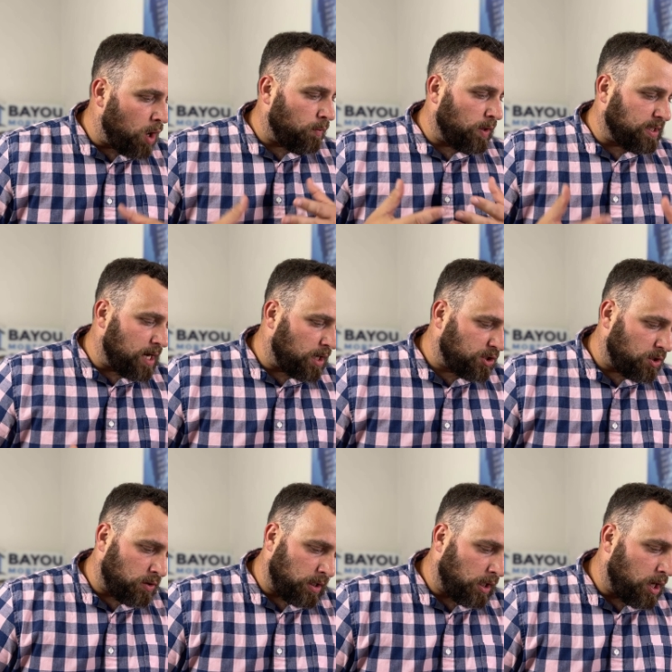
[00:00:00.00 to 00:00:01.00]
a reduction
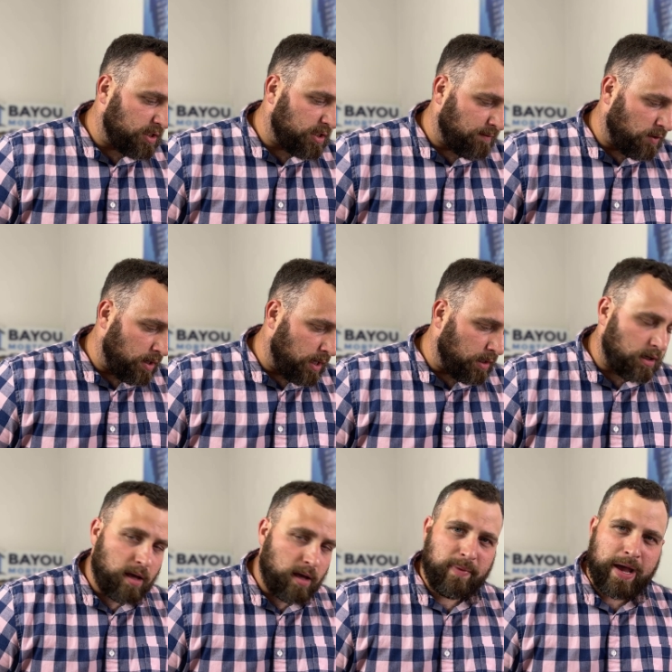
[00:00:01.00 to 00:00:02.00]
or a loss of your
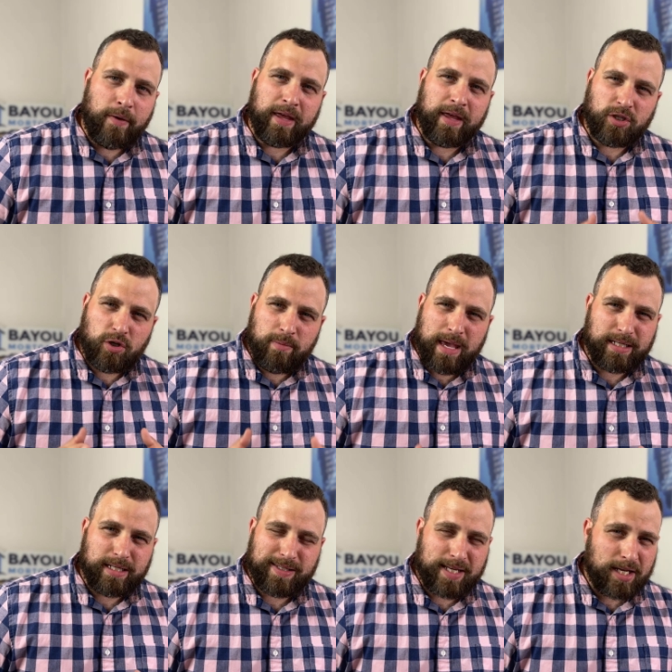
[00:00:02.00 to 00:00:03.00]
income. Now, they do make a
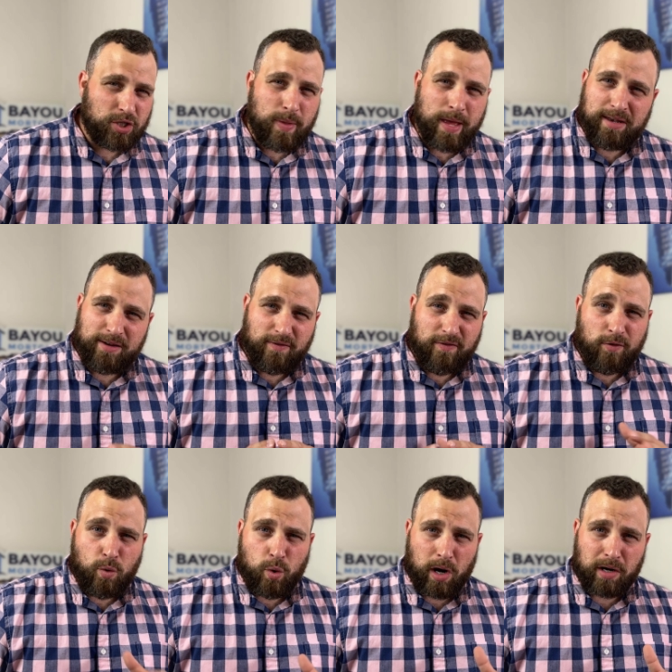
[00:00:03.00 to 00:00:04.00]
distinction that
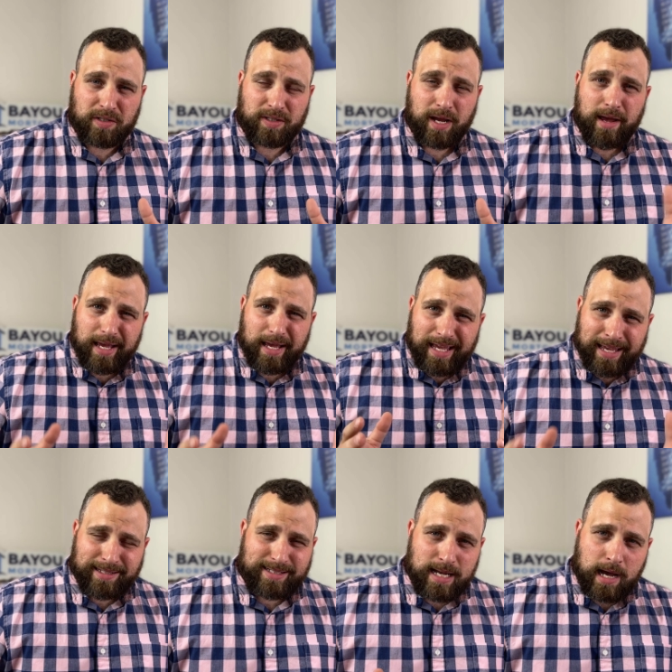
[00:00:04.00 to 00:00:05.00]
divorce
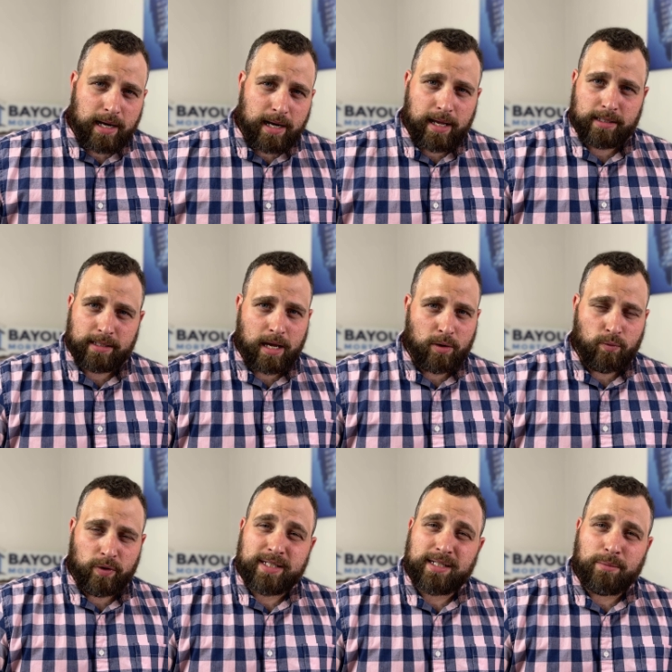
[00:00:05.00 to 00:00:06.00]
is not a, a
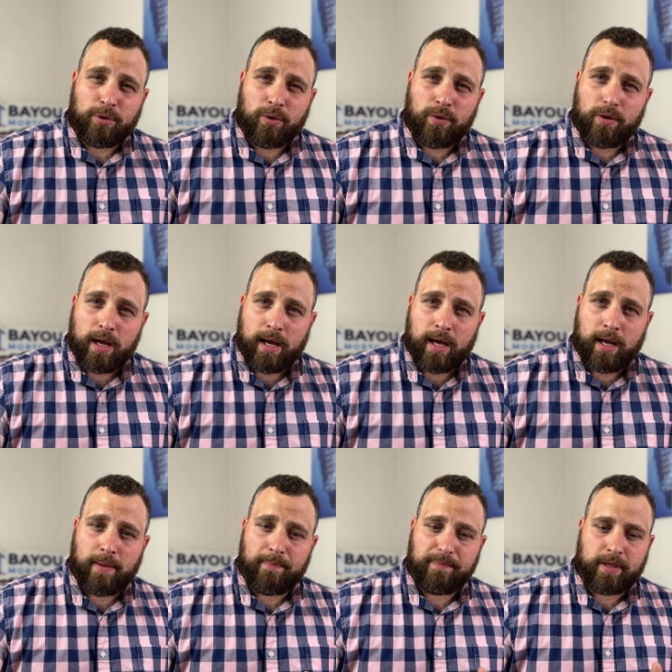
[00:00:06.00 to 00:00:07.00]
reasonable
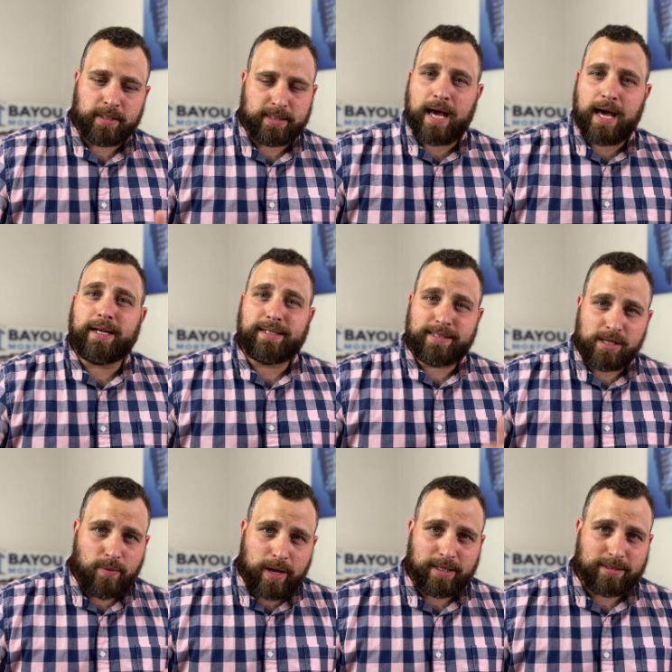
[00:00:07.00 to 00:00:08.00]
uh, is not an
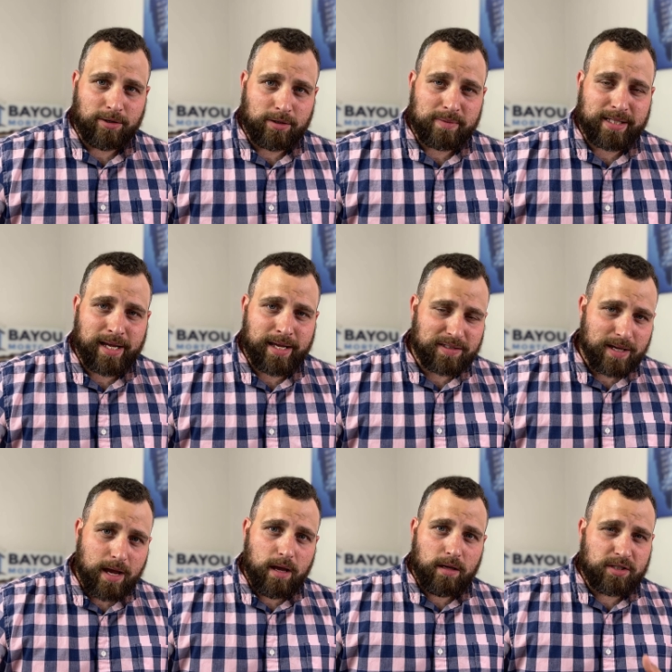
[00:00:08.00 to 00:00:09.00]
extenuating circumstance.
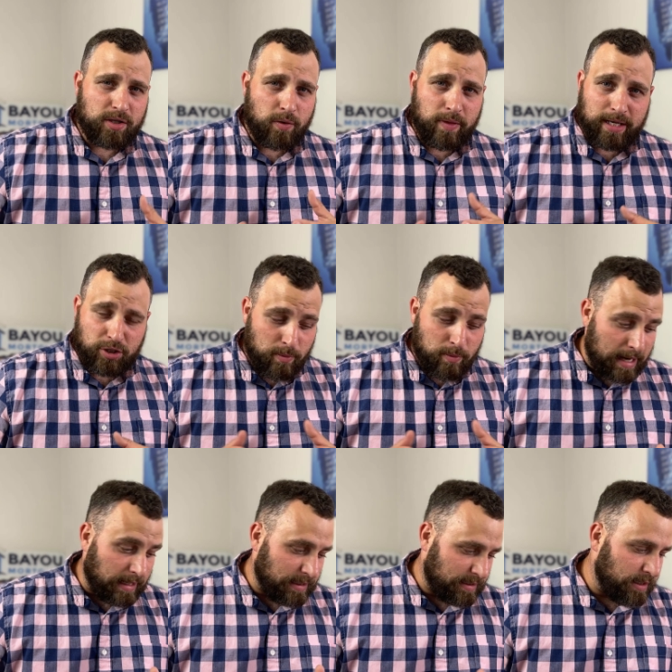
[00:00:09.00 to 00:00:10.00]
So they do
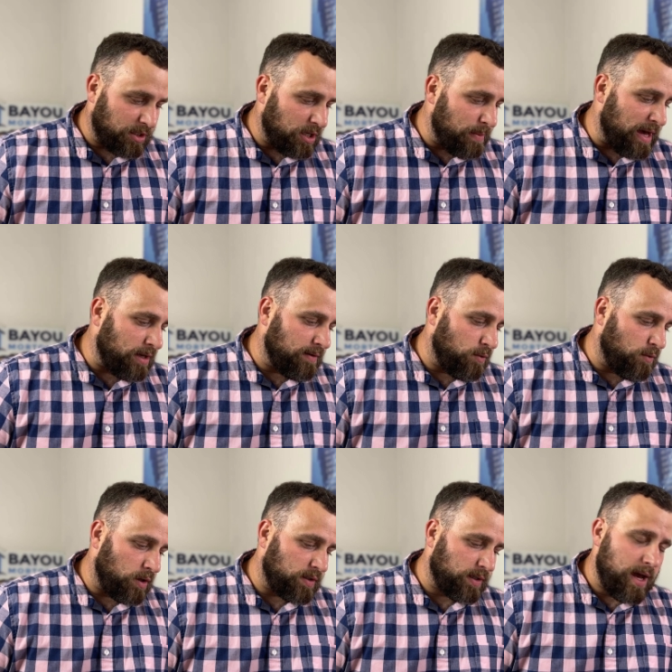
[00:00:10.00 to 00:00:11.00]
make a distinction about divorce.